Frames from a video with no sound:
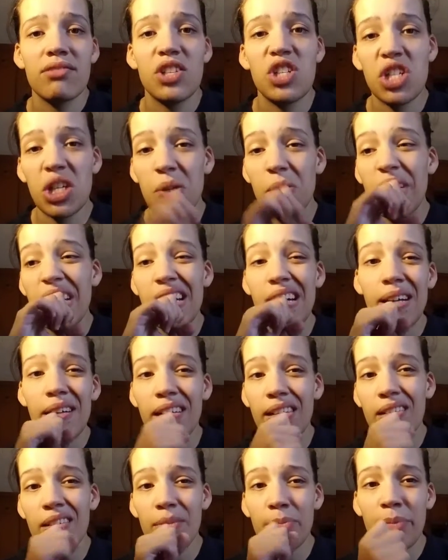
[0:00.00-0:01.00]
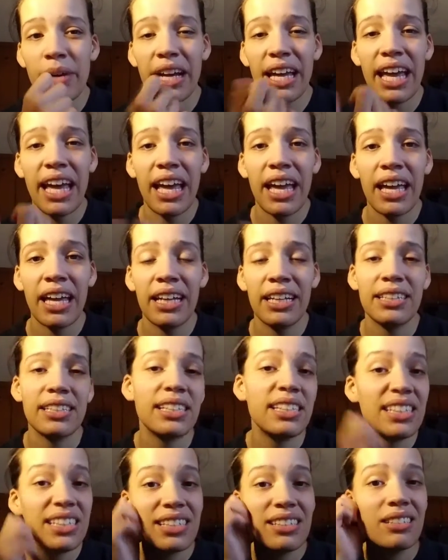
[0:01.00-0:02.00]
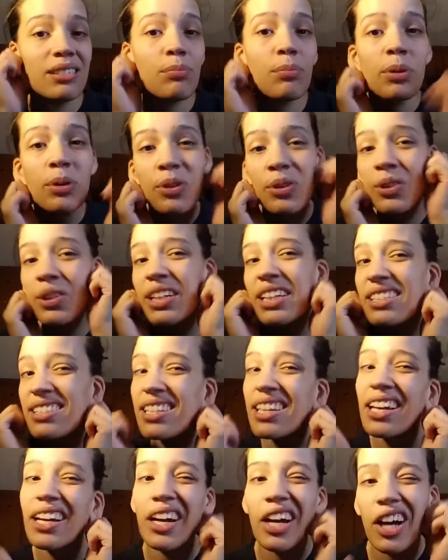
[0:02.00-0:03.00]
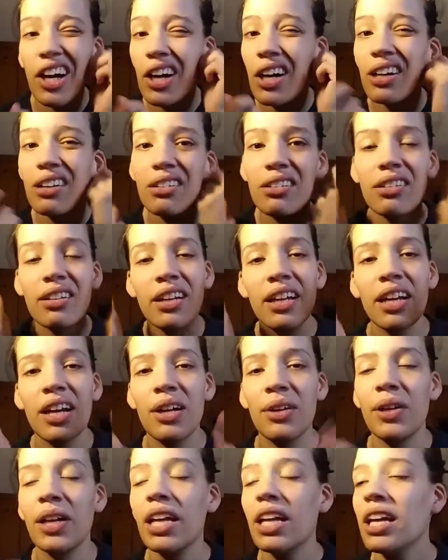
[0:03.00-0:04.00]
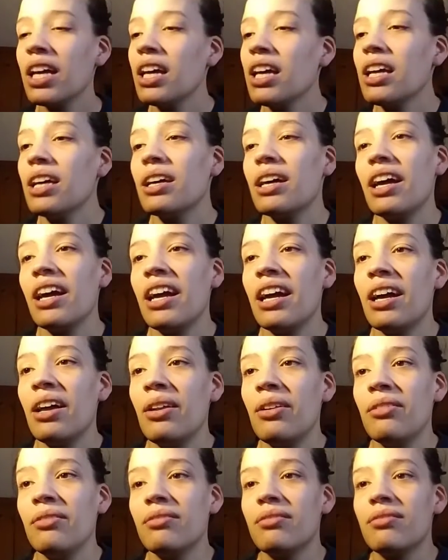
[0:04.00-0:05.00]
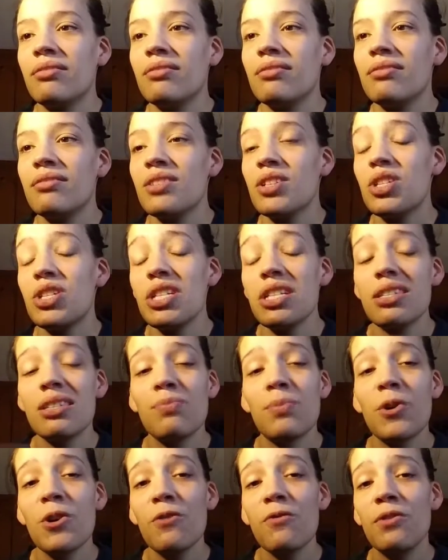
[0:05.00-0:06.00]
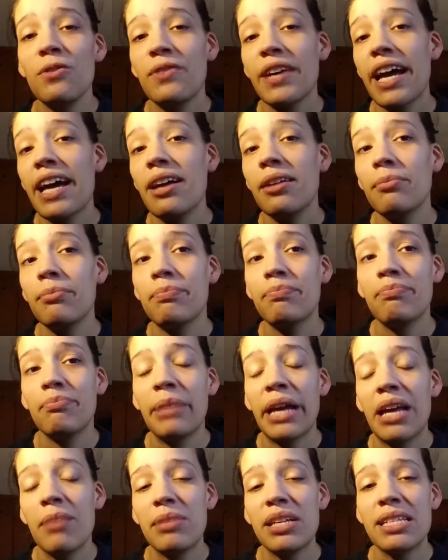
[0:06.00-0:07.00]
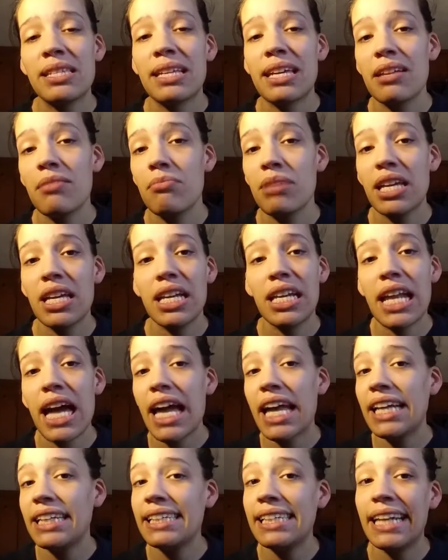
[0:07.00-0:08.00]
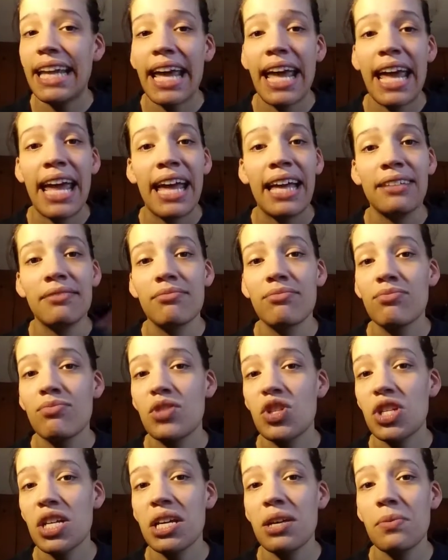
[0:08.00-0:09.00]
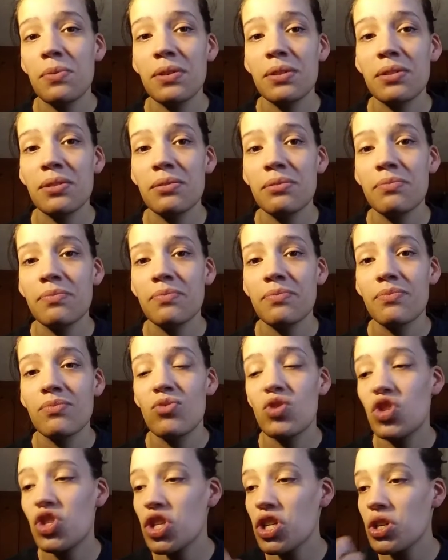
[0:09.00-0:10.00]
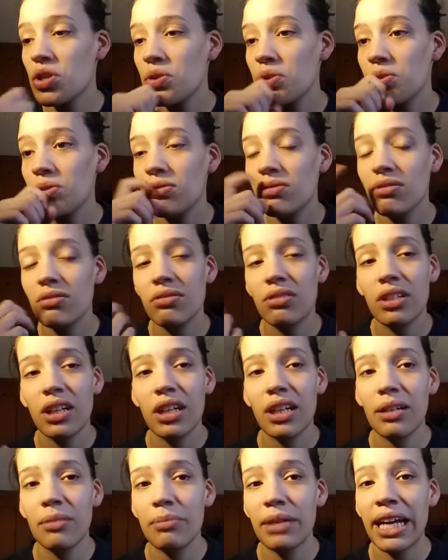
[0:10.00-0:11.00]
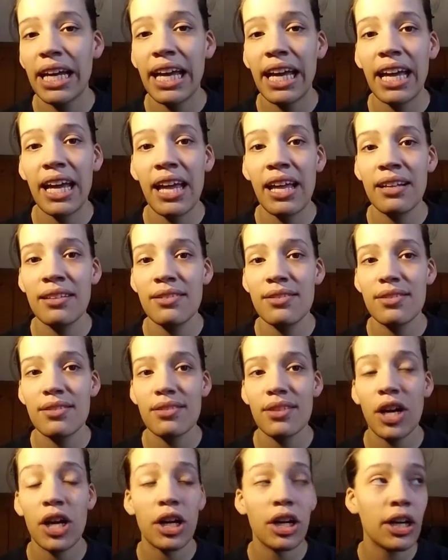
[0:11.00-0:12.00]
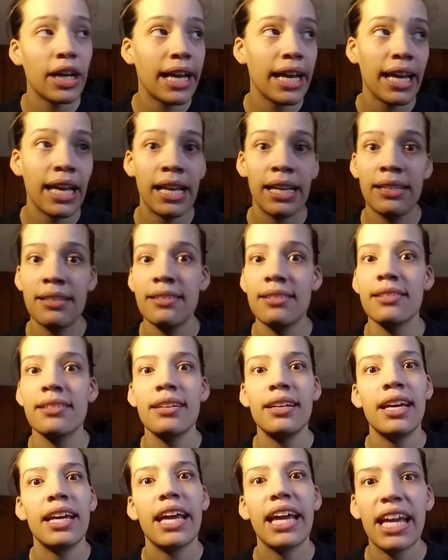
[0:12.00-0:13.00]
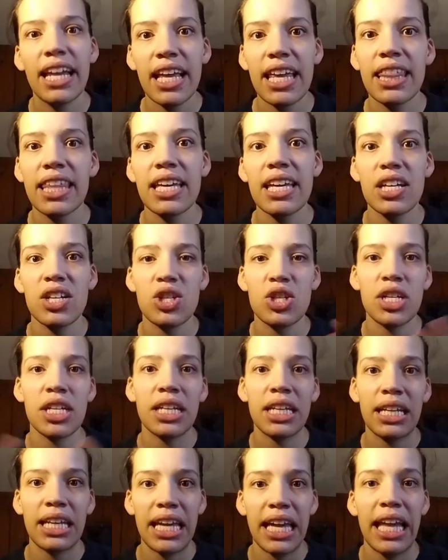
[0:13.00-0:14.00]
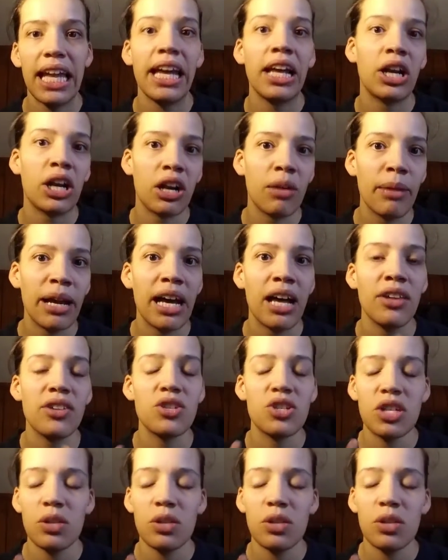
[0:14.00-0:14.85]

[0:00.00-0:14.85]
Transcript: chewing on my hand. He didn't pull his ear on, you know. And it's just proof of how babies can be night and day. She will chew on my hands, her hands, anything she can get in her mouth,